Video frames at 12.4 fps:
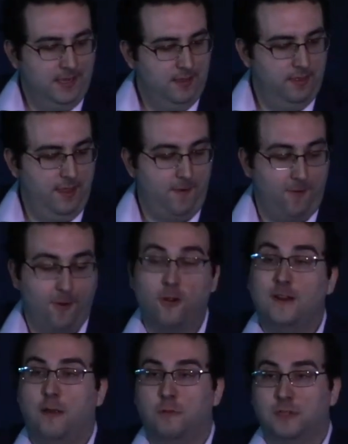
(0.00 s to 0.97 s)
they heard
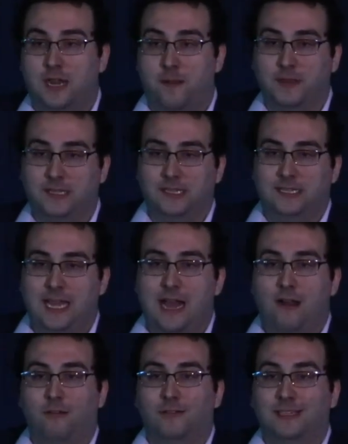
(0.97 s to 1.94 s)
I was coming to
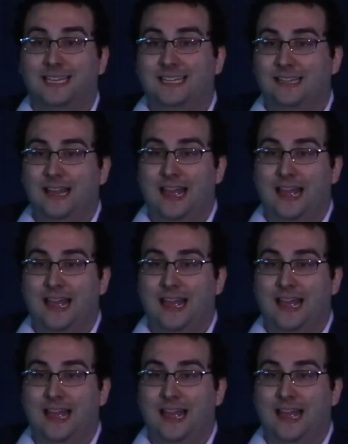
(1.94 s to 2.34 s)
town, and